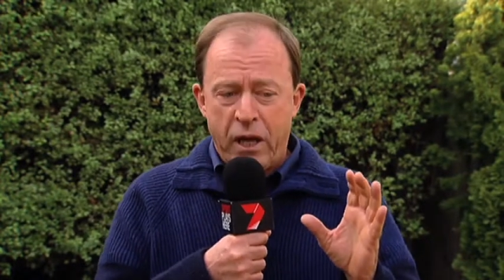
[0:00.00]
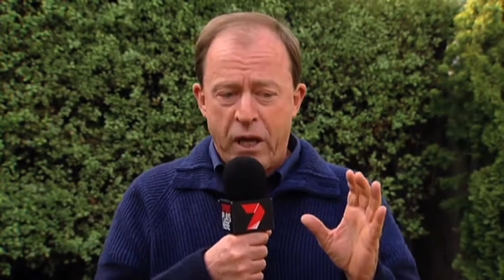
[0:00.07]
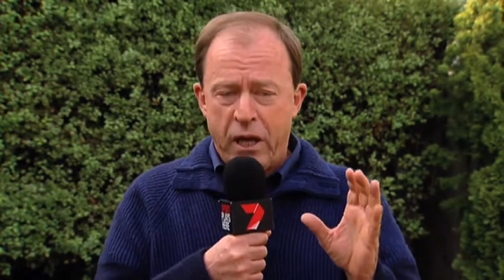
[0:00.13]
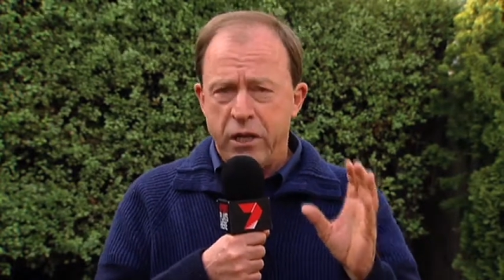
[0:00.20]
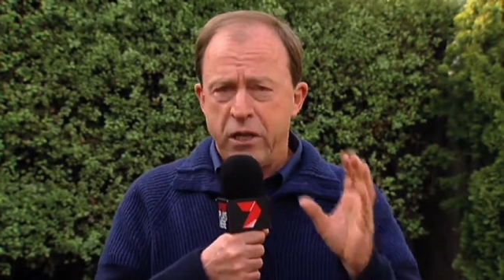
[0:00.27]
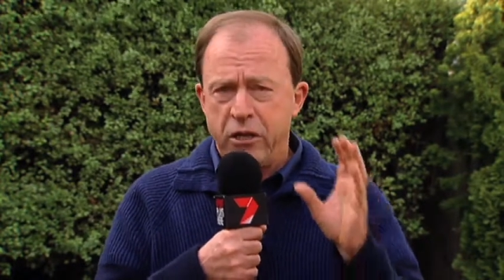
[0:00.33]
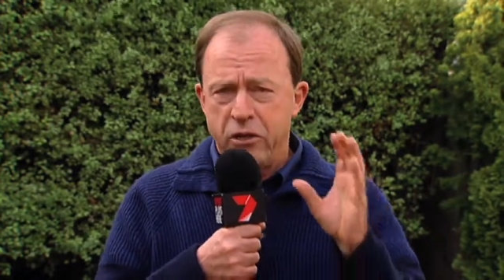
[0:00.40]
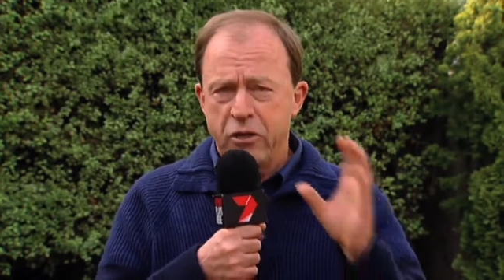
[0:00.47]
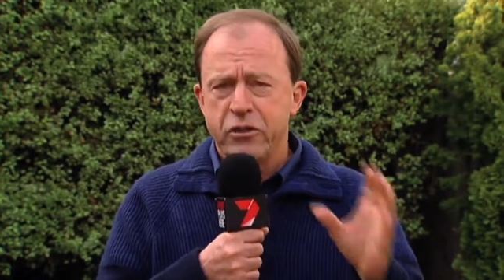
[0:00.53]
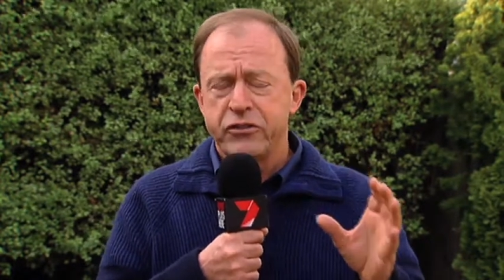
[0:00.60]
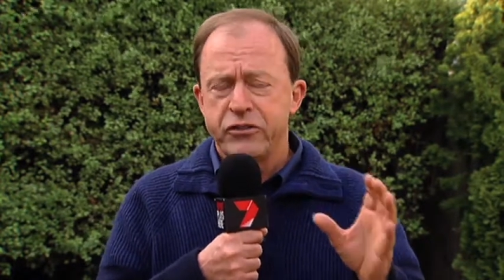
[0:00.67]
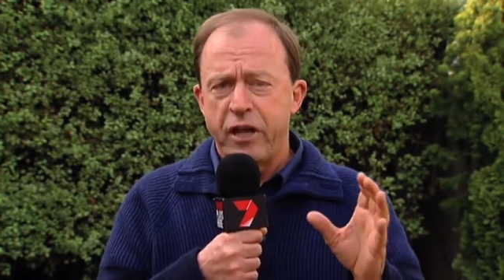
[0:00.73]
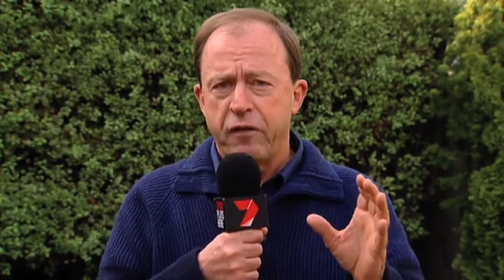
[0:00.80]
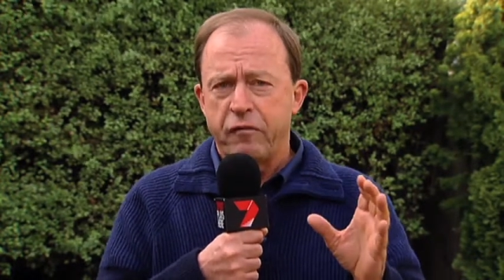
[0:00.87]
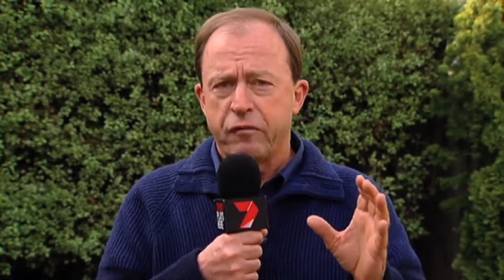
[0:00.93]
and he
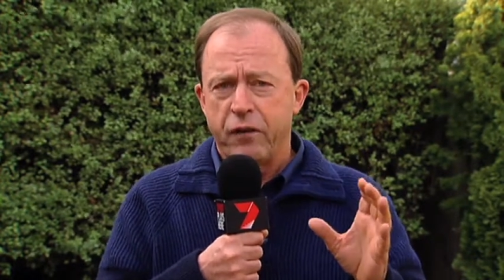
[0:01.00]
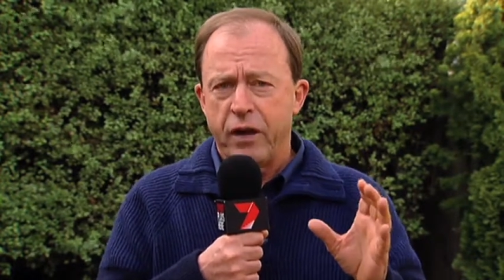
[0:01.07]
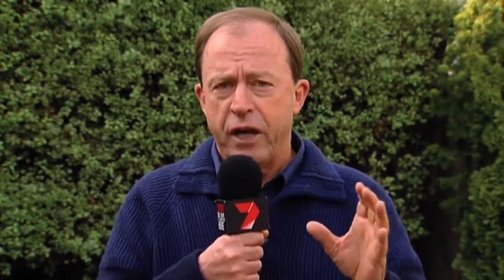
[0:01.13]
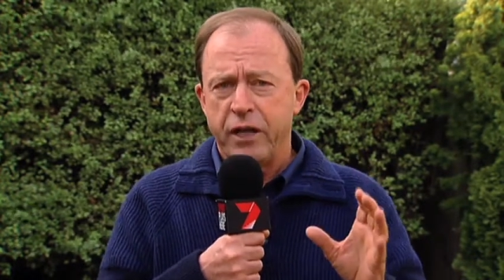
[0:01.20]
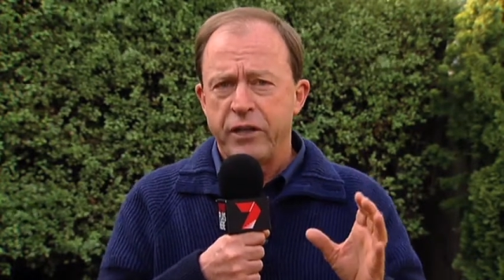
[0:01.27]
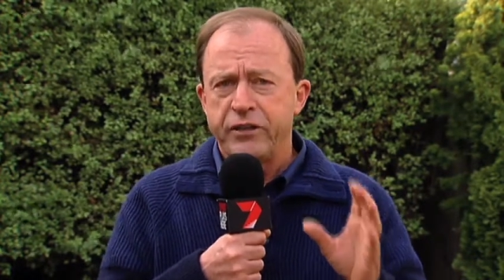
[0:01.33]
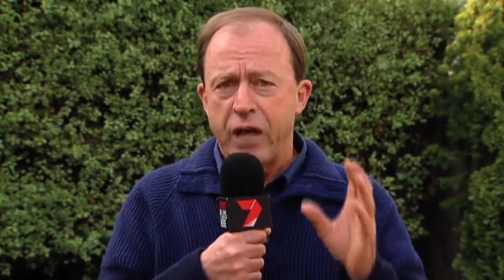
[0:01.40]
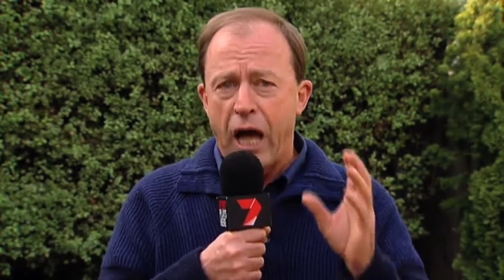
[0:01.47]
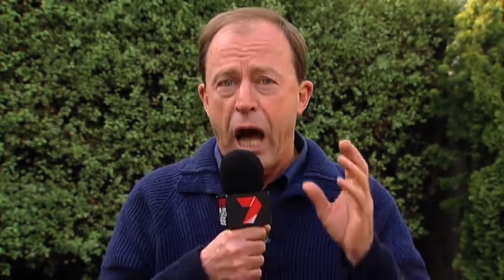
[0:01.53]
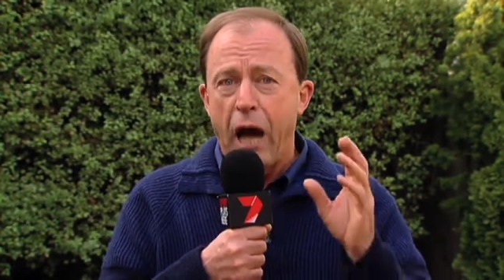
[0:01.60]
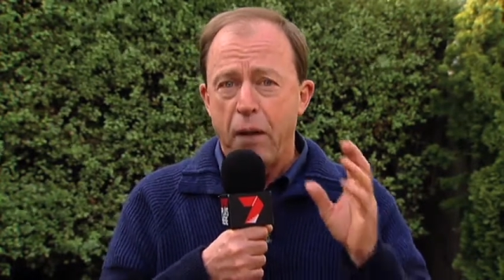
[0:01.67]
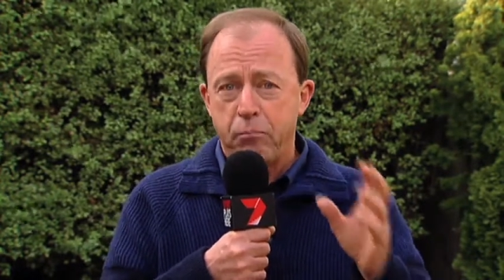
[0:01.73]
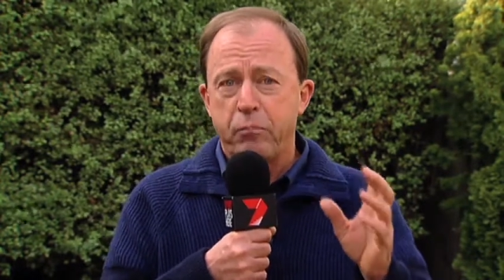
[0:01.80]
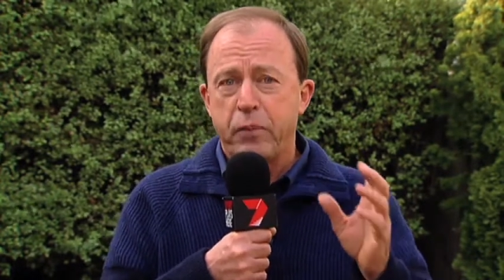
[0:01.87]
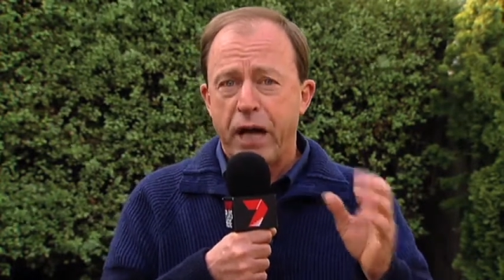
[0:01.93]
used that phrase, up